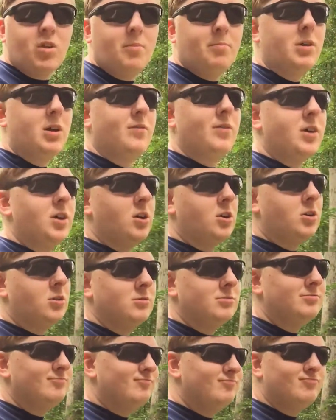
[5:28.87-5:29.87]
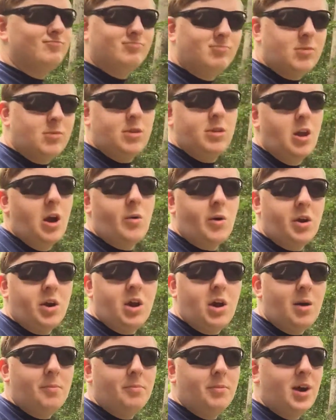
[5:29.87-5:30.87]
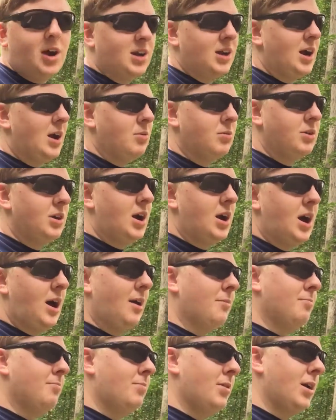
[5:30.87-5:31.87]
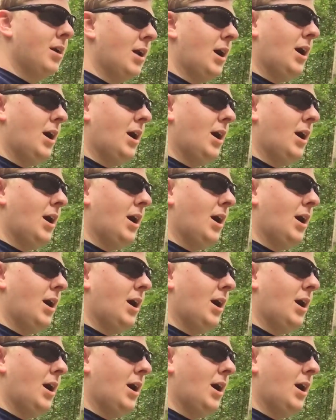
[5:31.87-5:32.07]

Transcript: But if they don't, no way. I'm not, I would not pay.